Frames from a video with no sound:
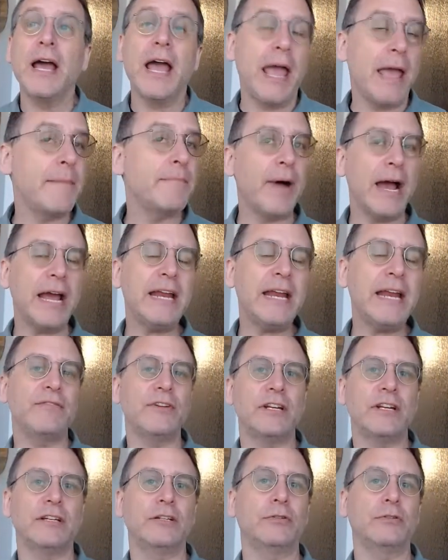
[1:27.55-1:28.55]
It might
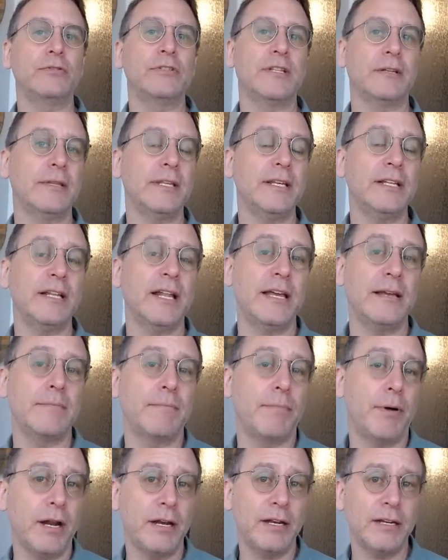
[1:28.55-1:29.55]
even include something like
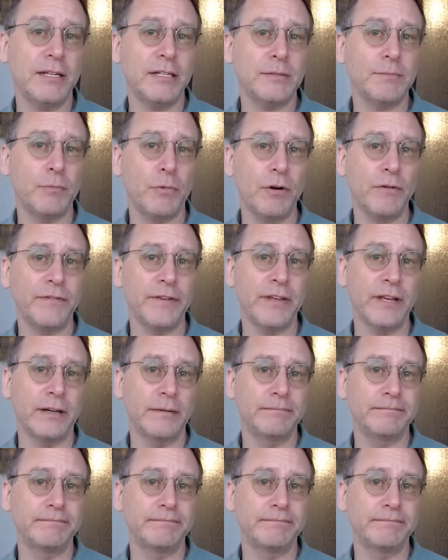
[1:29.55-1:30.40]
body dysmorphia.